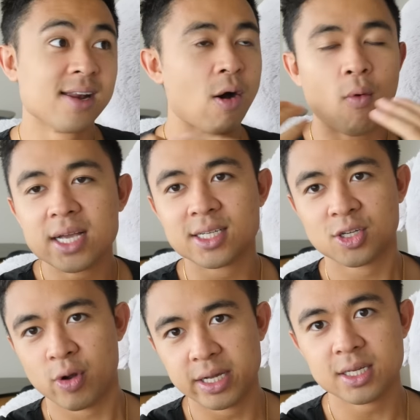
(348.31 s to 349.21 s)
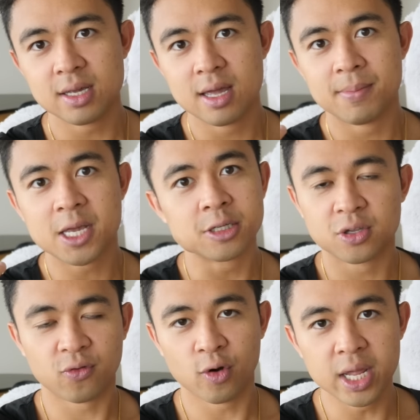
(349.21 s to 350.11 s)
Now, why is this crazy? Because
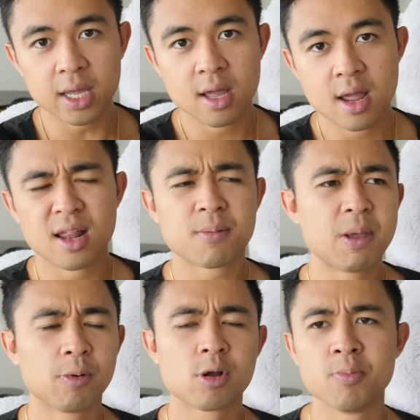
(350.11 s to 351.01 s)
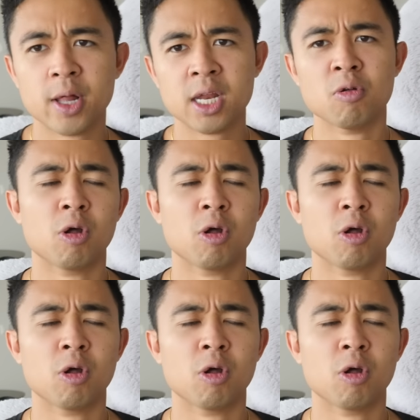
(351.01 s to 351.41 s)
it's free. Like people are complaining,